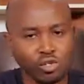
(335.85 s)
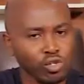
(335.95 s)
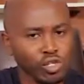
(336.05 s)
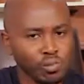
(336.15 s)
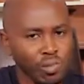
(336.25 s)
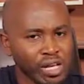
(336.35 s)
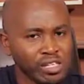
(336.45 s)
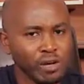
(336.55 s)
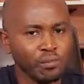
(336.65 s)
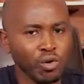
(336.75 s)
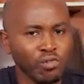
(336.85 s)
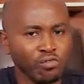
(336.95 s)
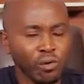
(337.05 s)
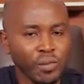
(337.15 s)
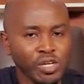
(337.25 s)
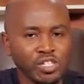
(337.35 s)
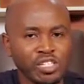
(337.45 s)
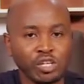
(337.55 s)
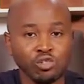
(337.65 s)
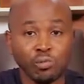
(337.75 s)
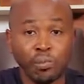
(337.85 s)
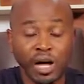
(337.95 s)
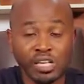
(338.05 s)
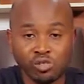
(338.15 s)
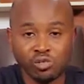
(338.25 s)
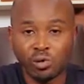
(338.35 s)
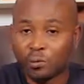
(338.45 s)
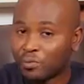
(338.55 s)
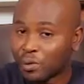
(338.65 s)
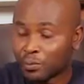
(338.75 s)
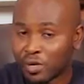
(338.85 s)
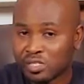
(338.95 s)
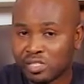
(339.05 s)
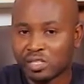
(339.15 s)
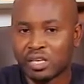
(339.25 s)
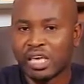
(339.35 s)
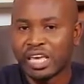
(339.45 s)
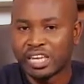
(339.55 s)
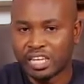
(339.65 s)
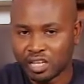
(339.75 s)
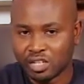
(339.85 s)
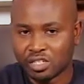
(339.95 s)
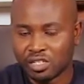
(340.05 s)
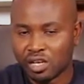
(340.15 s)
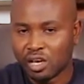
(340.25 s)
to spice up your information that you pass to a person in English.